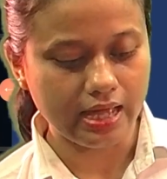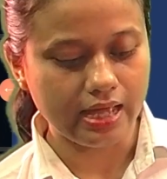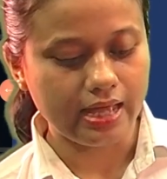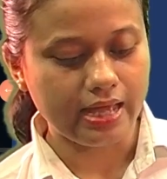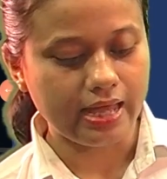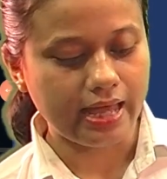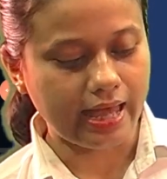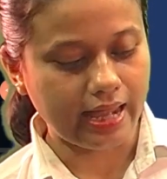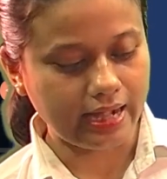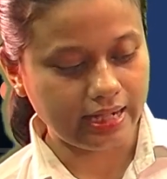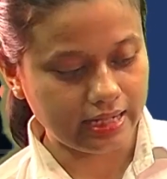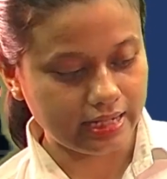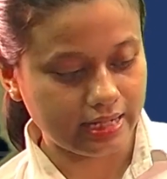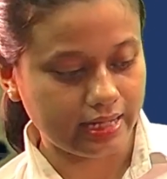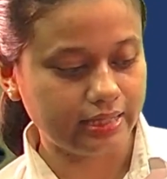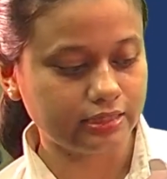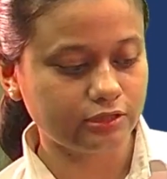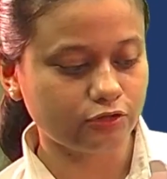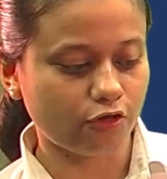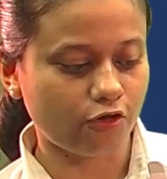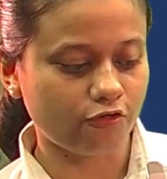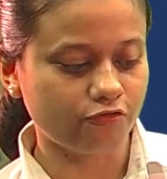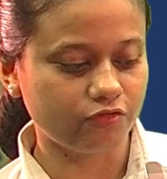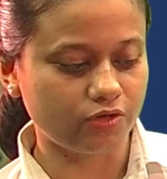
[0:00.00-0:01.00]
and death
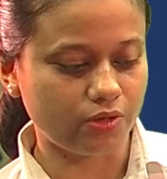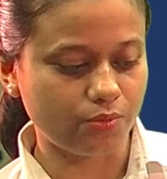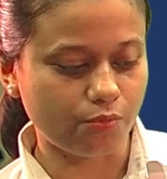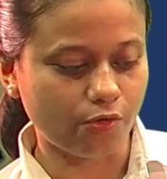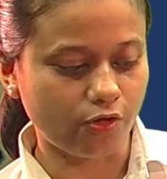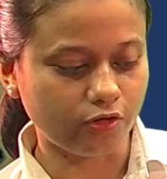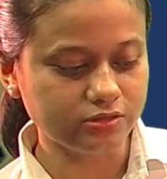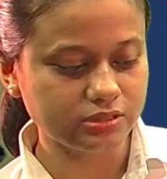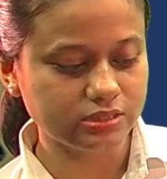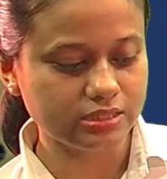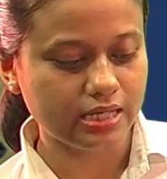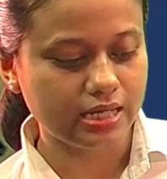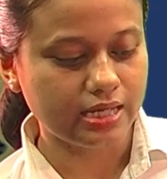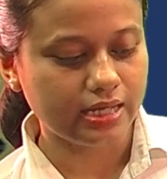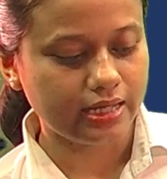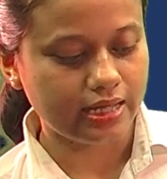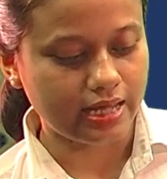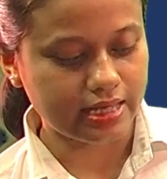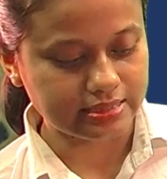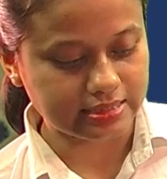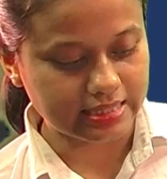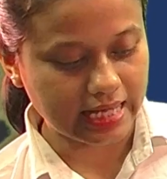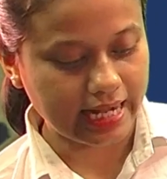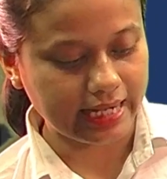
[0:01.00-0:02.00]
of Gibbons,
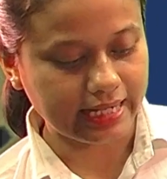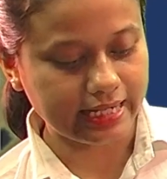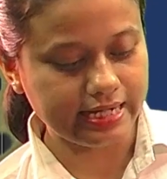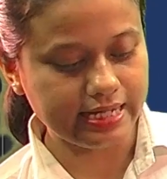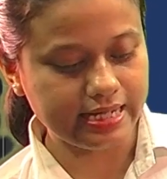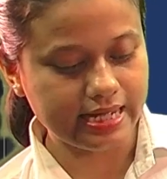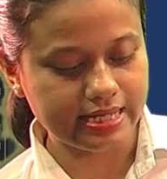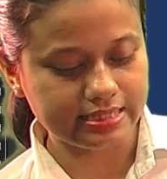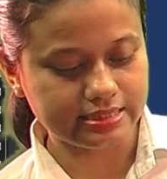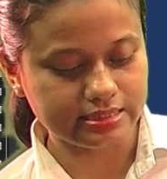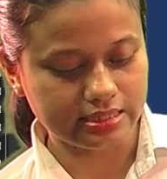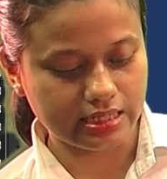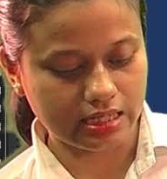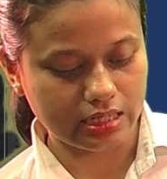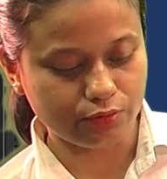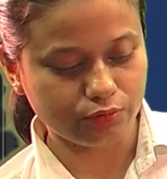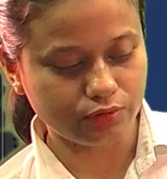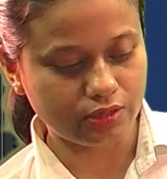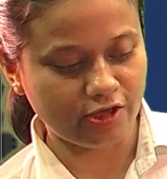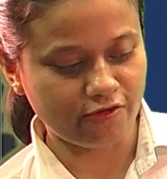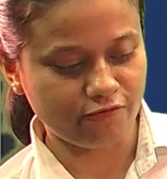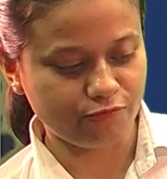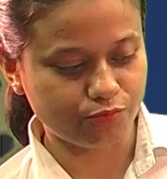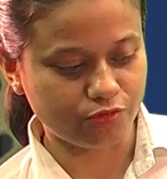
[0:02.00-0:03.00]
exactly as they would
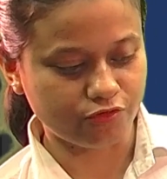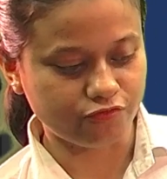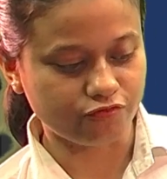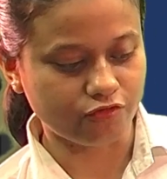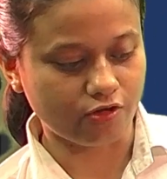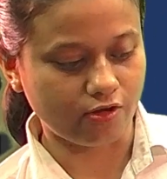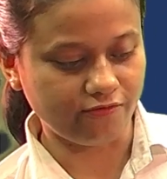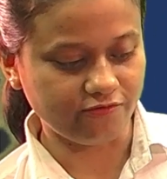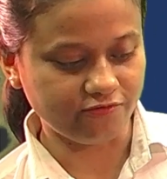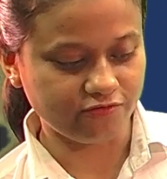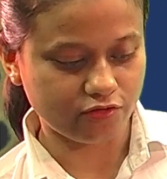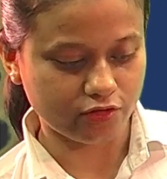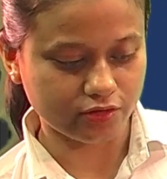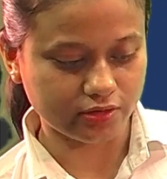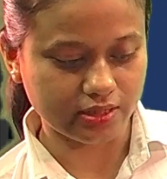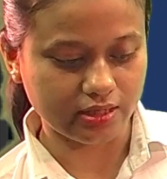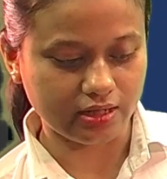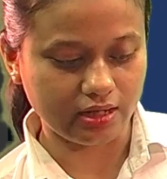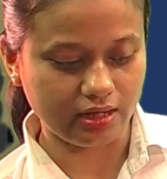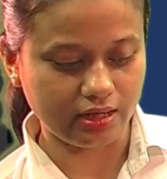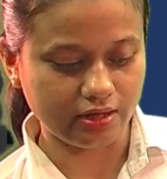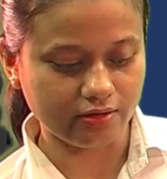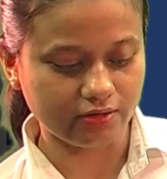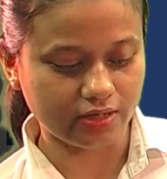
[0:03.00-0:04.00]
have performed for the
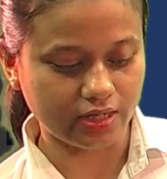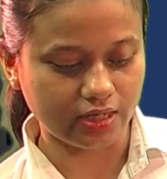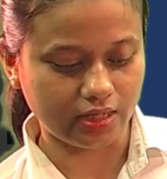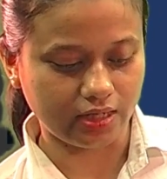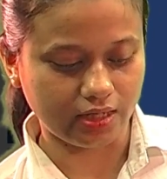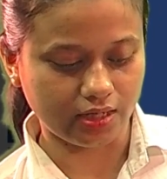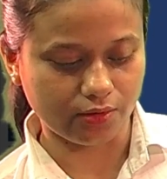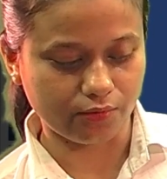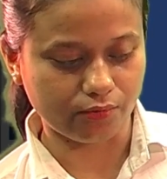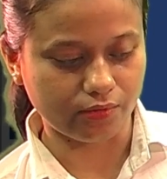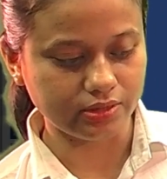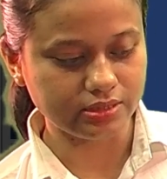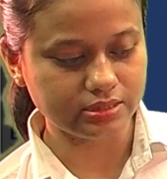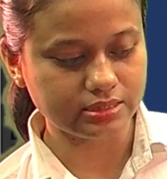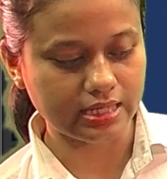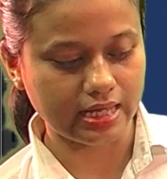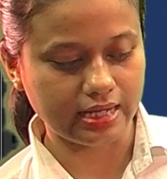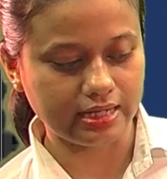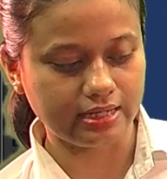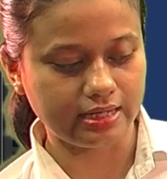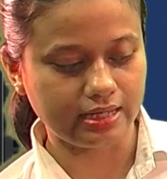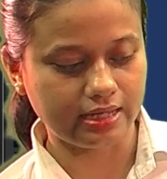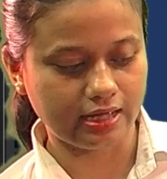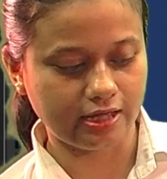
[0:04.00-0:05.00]
near and dear ones, and
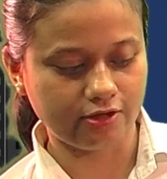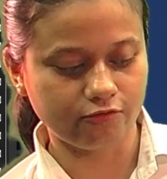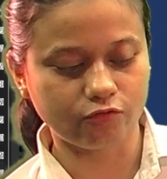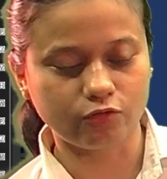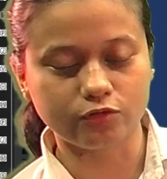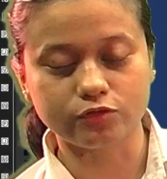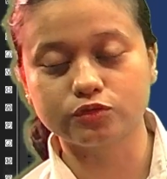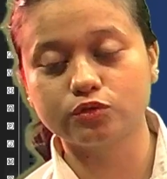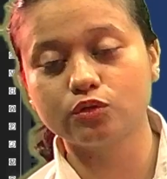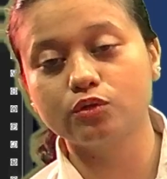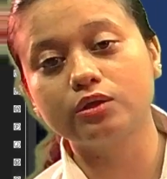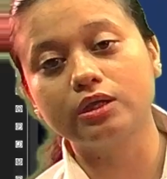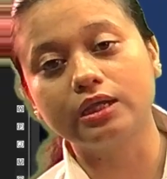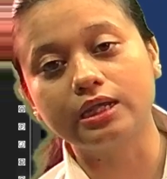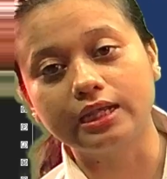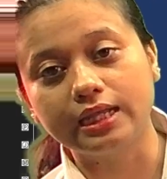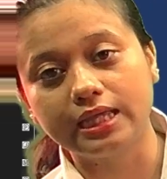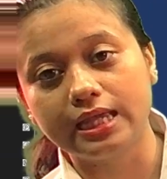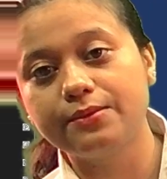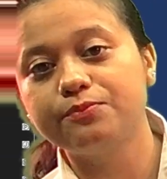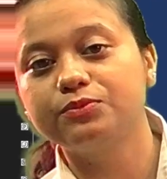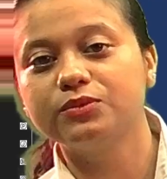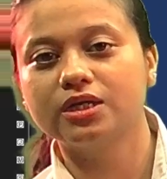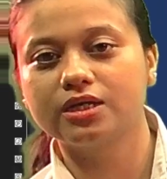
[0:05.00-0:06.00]
they have also
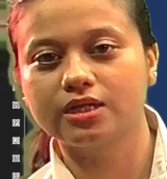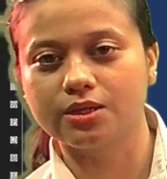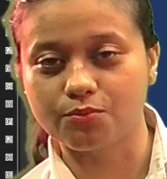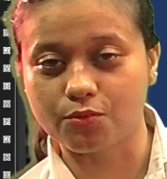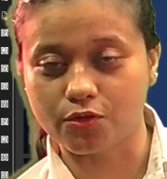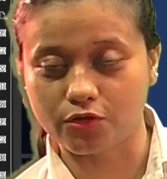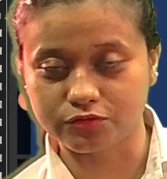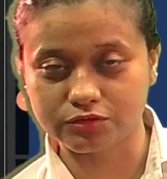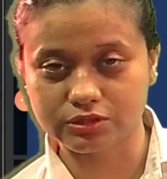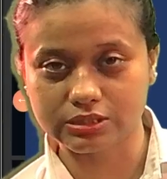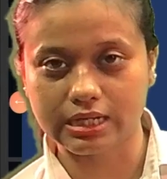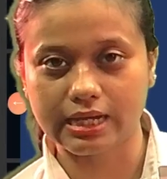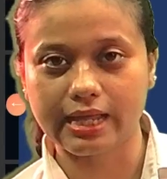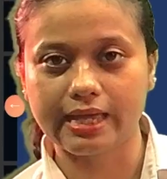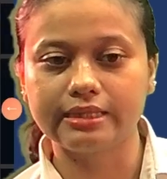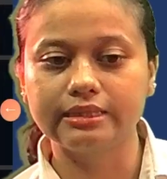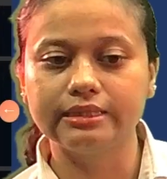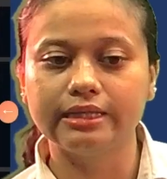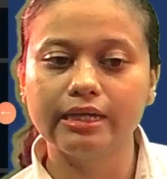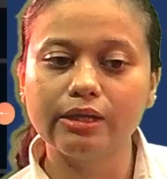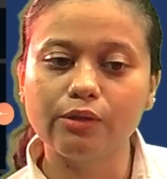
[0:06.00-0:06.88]
named the Gibbons like their